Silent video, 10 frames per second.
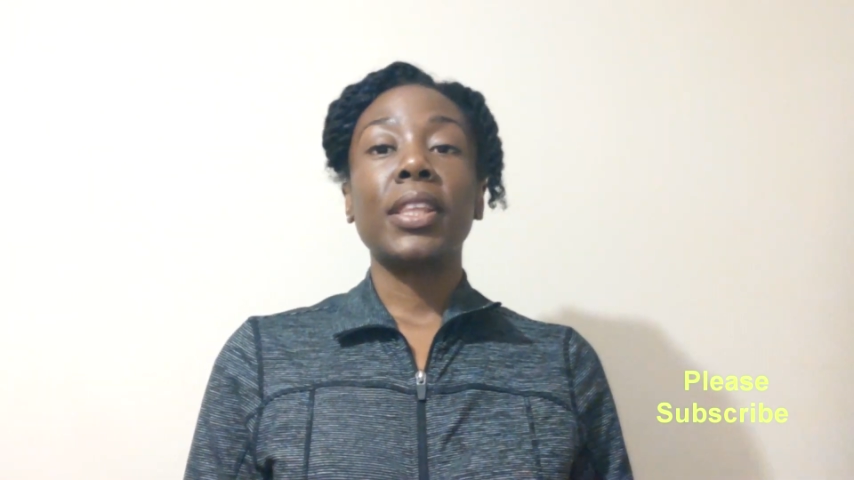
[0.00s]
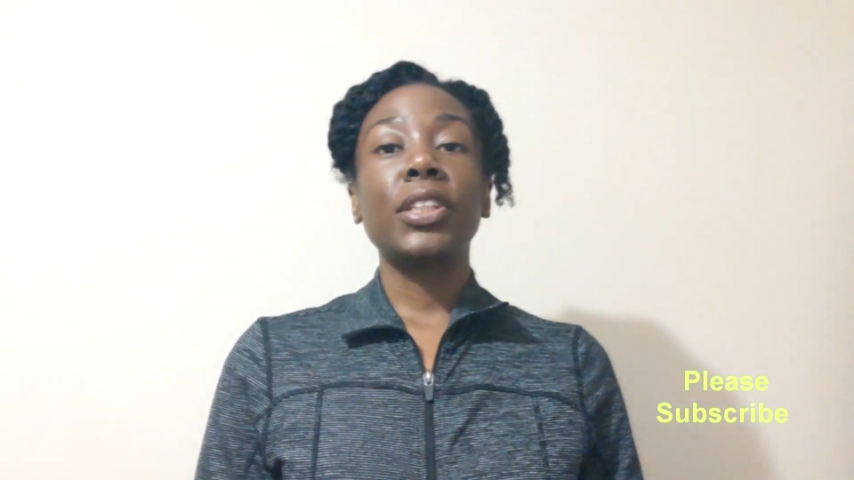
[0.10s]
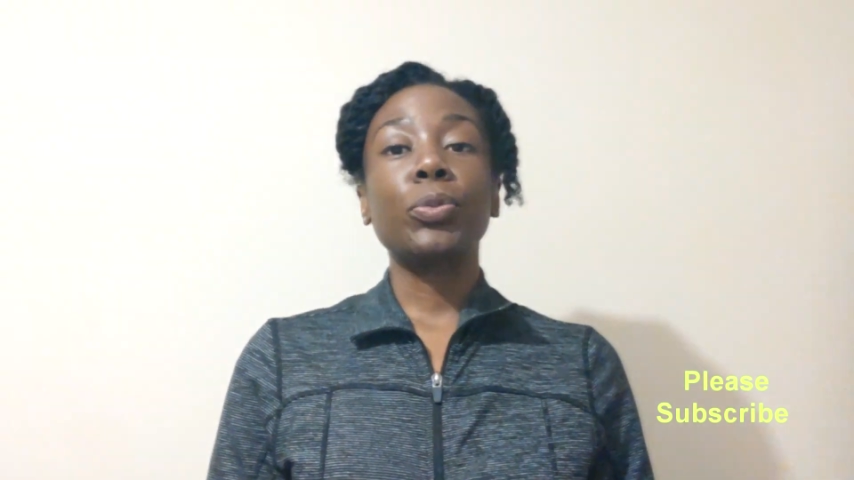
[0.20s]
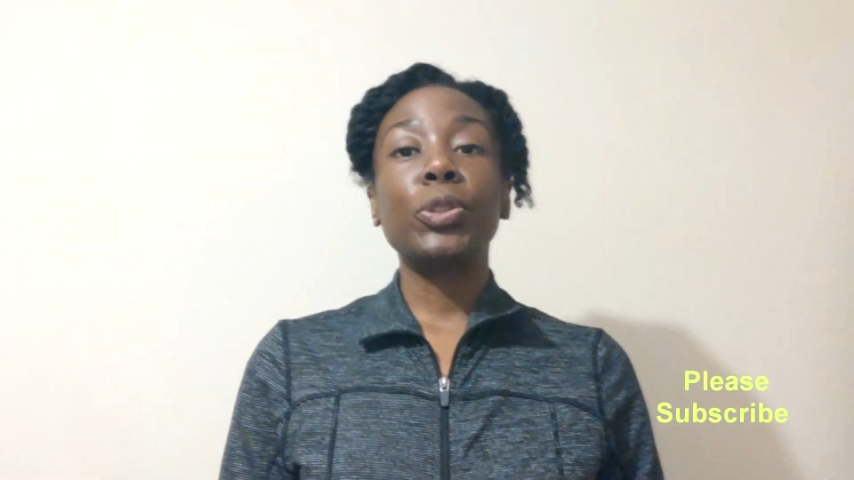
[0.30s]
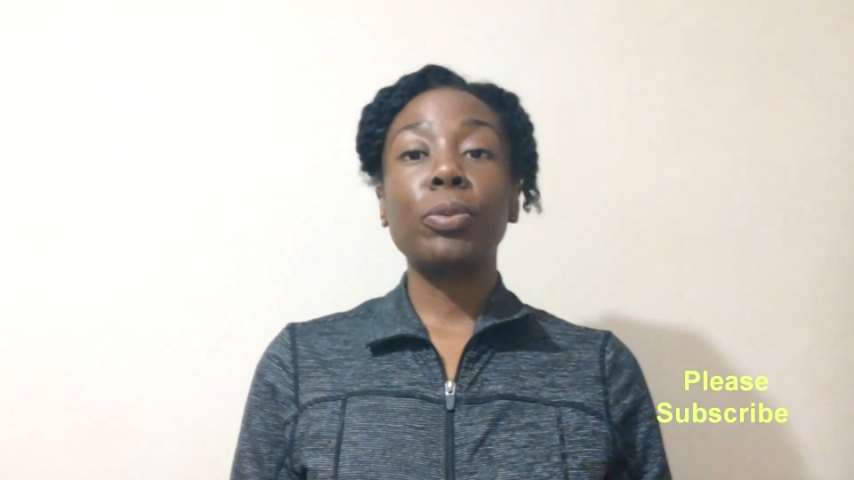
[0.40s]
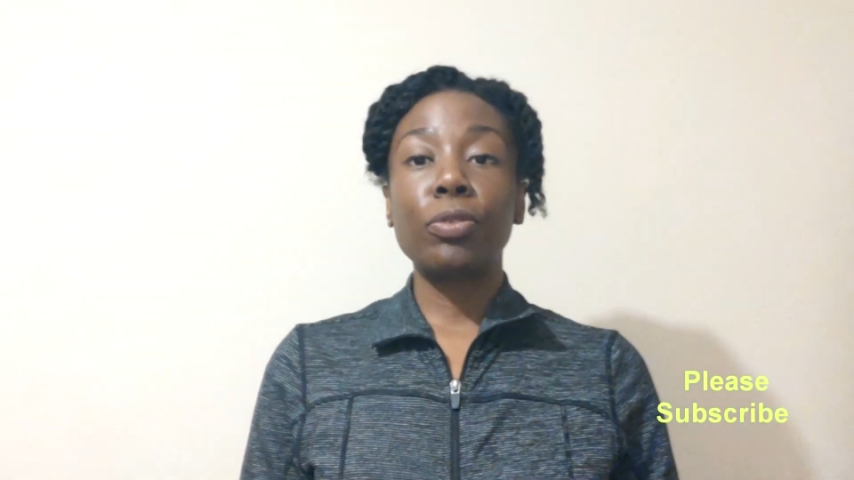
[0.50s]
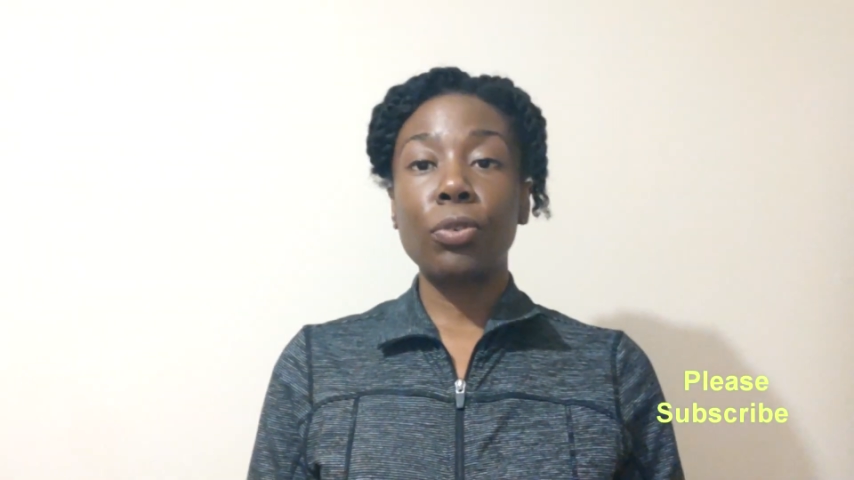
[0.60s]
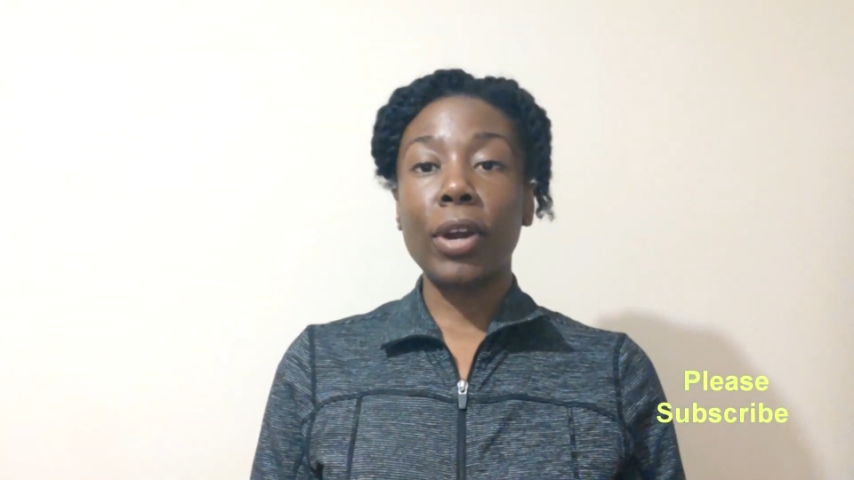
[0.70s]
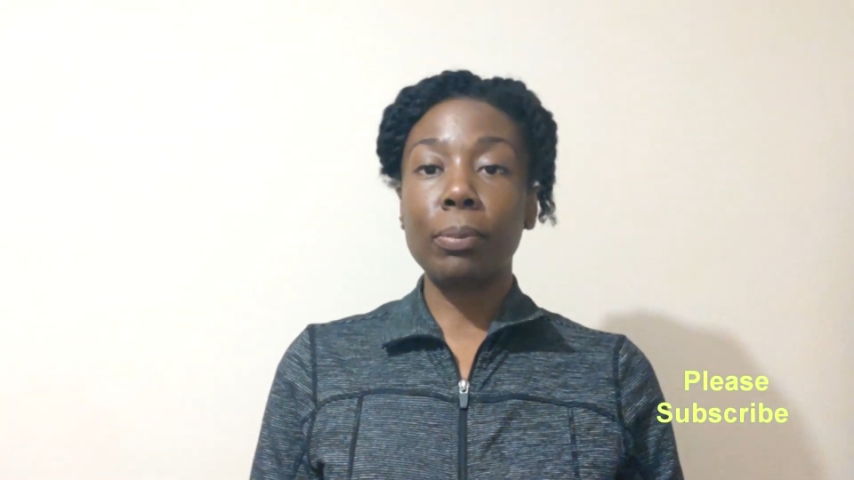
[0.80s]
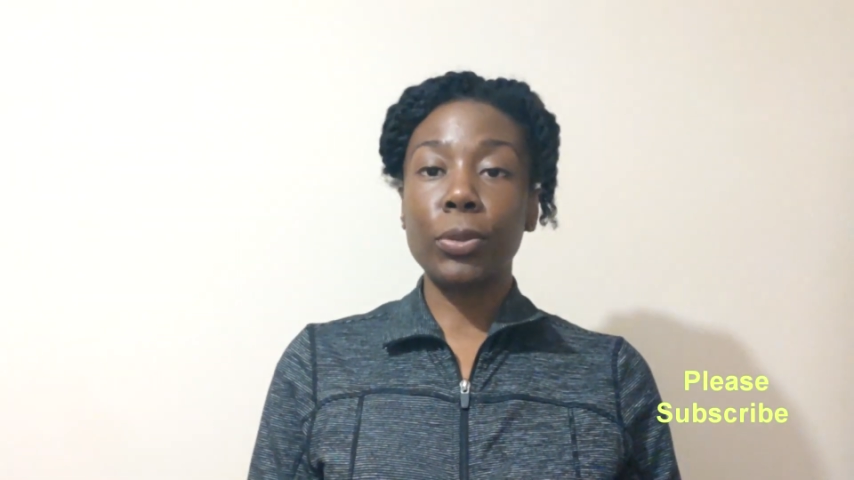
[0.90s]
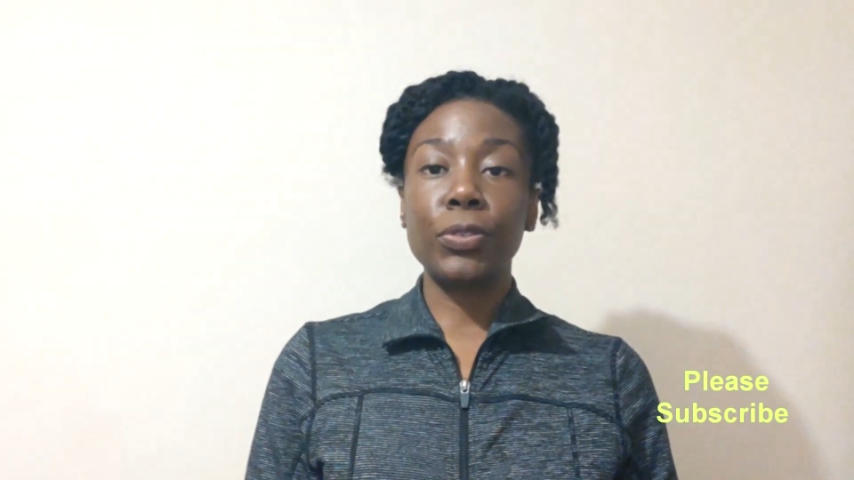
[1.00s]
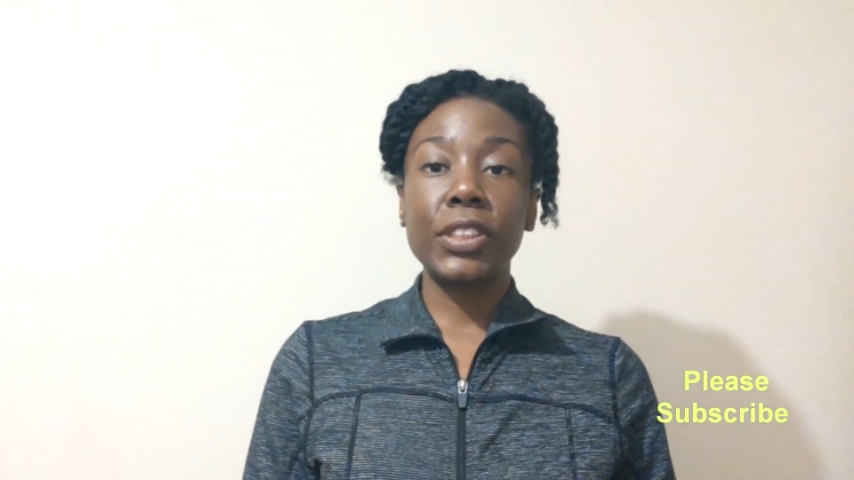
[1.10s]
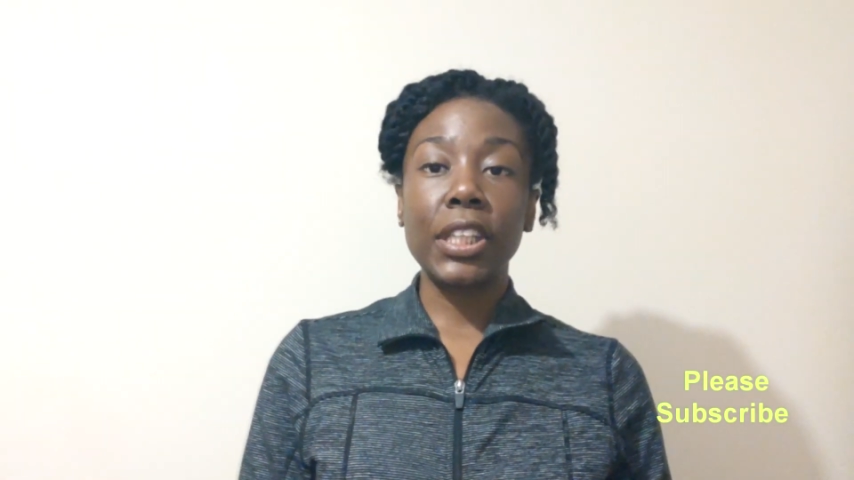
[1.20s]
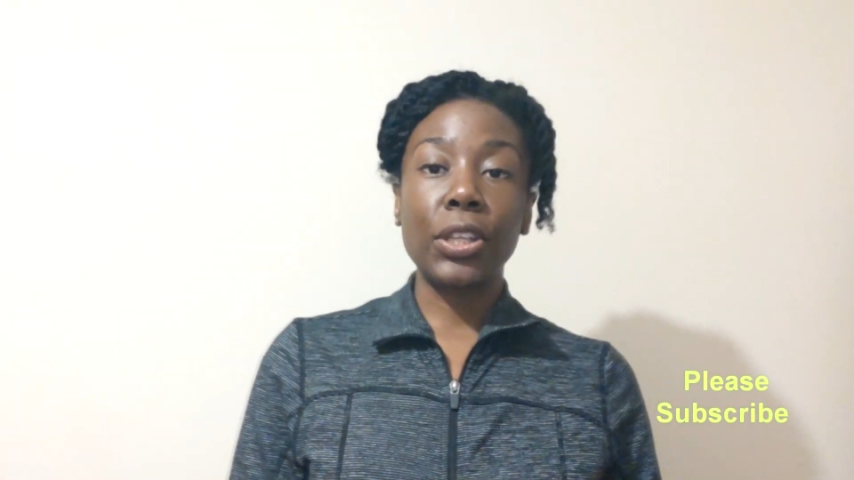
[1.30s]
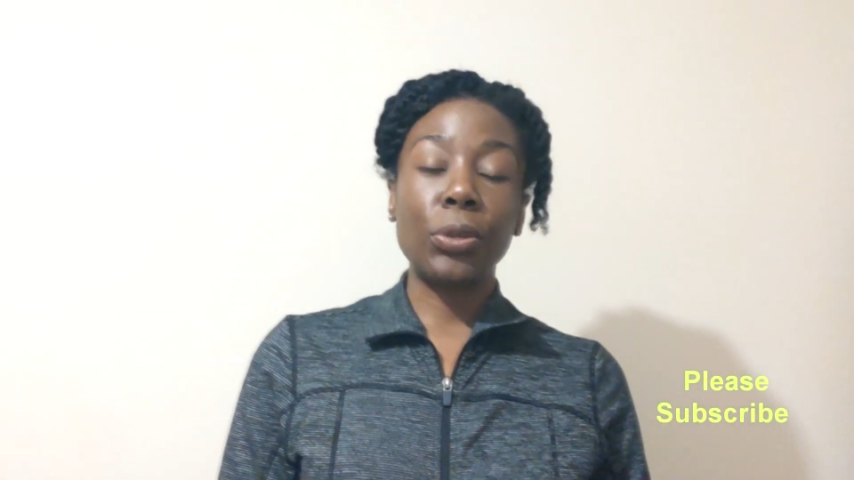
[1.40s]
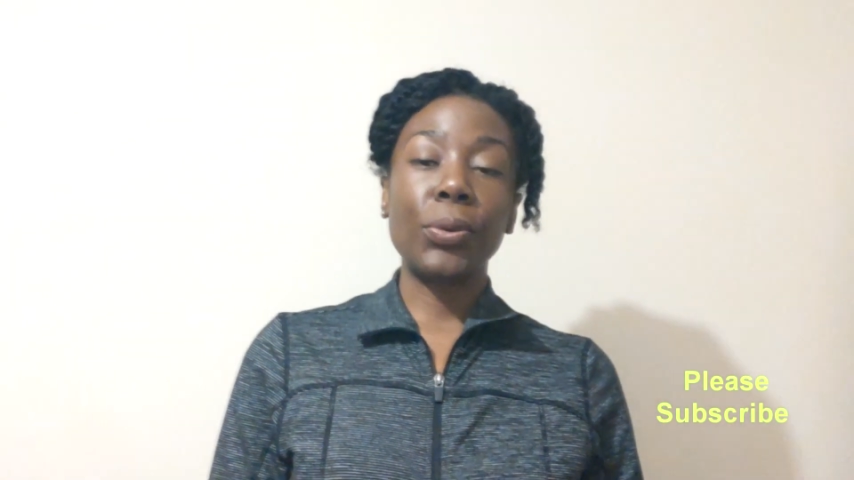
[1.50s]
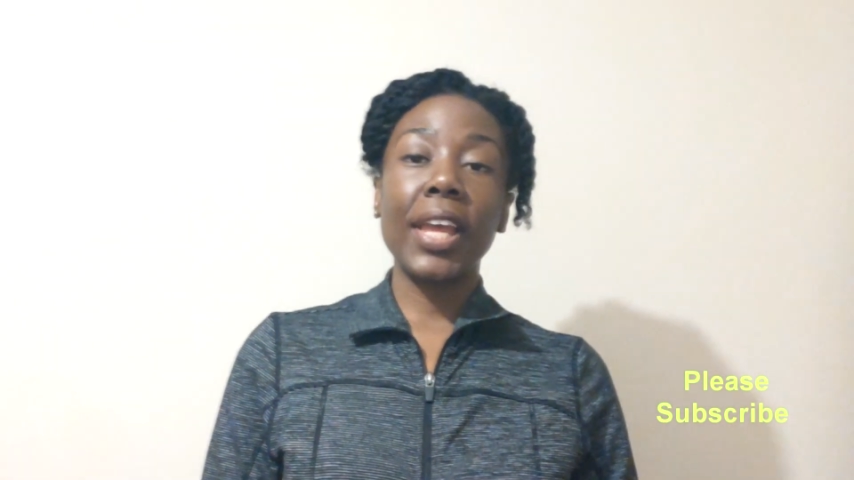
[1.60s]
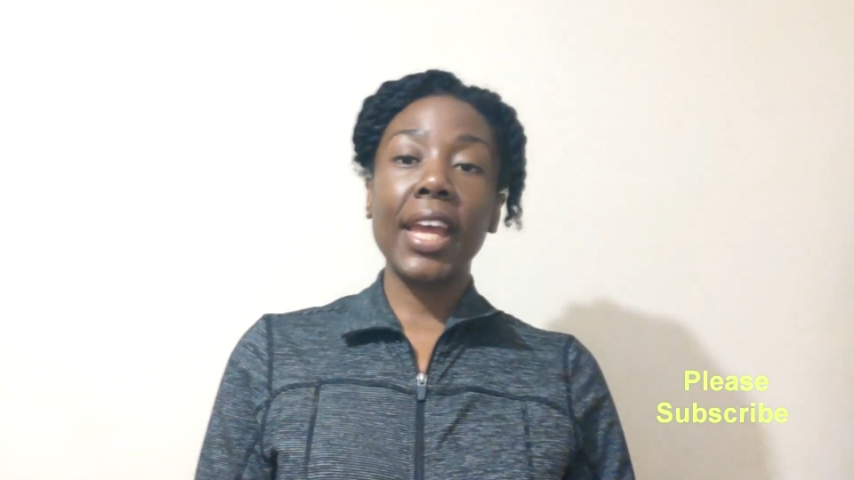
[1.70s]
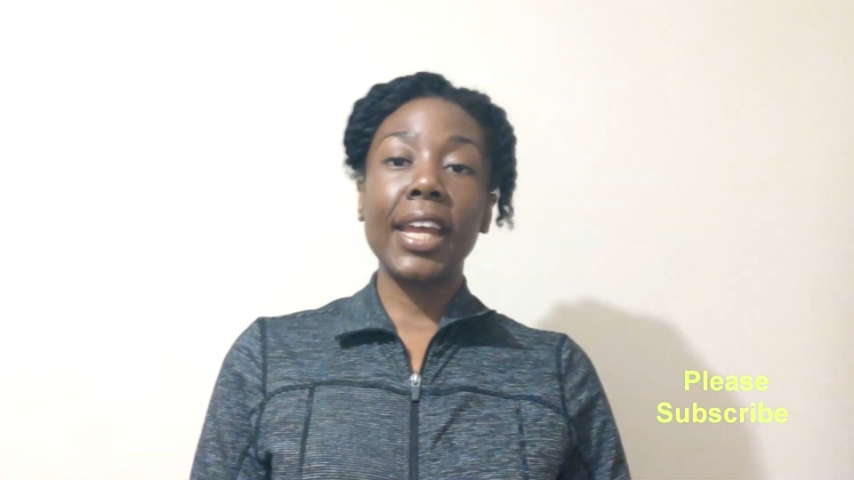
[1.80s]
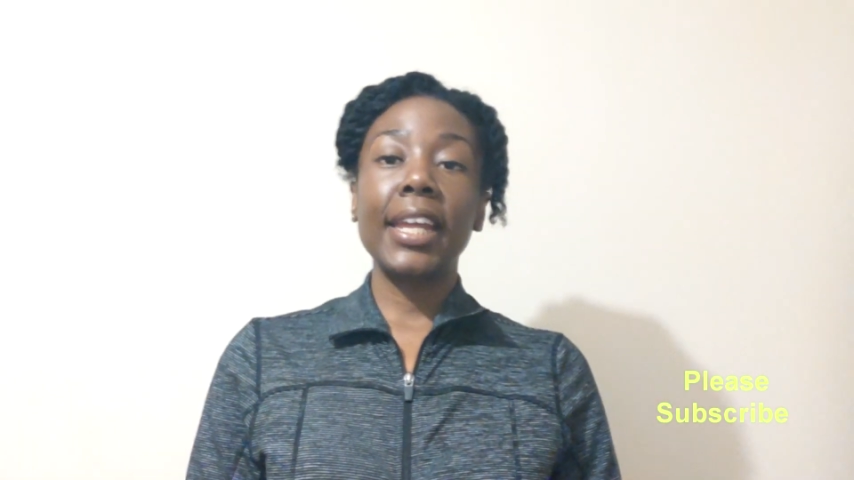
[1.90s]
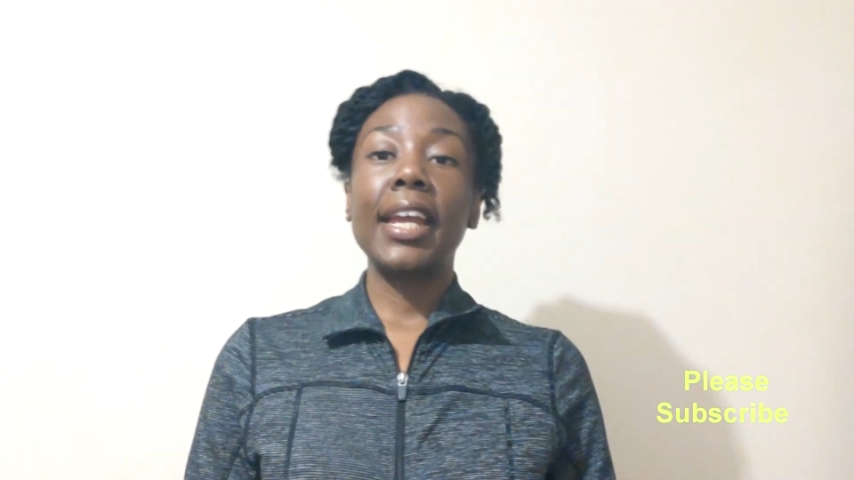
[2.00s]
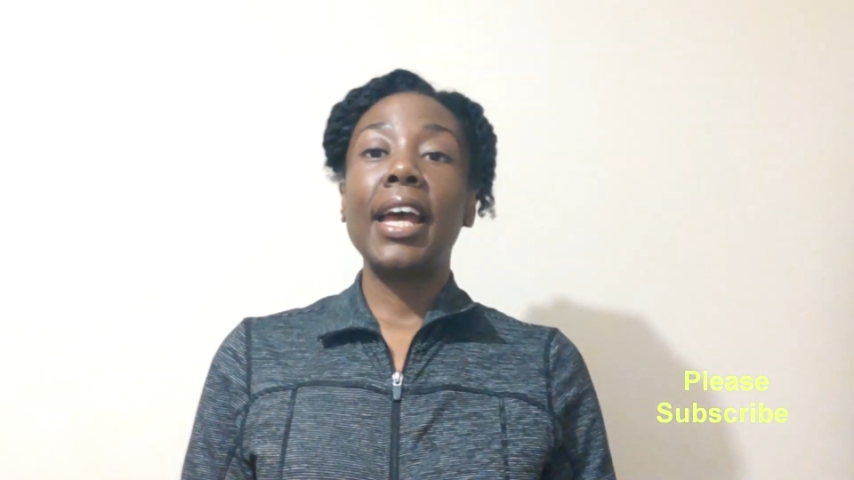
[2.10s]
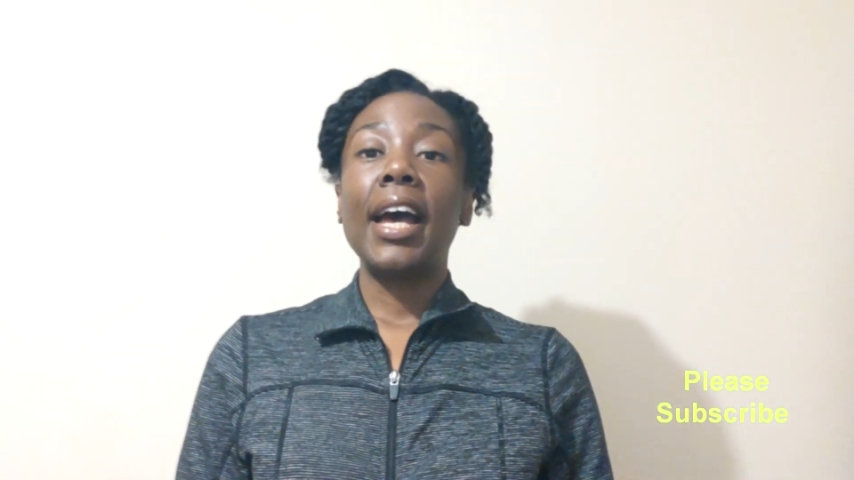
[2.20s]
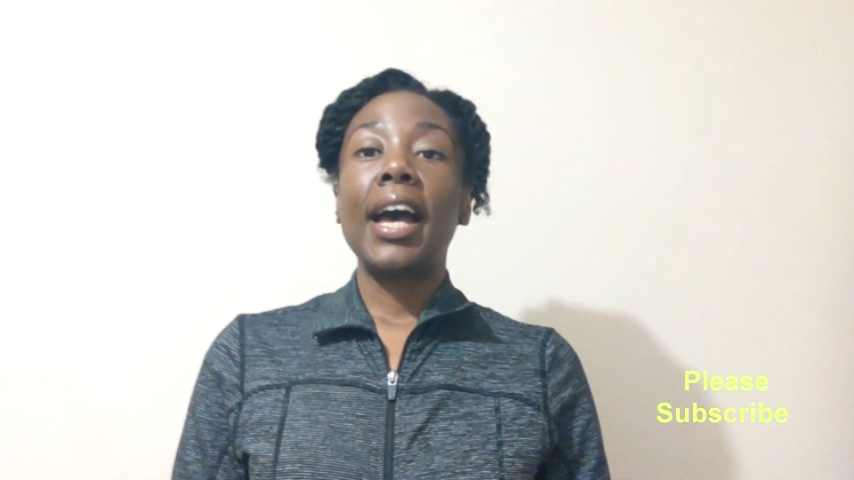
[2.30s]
This was before I moved to the UK.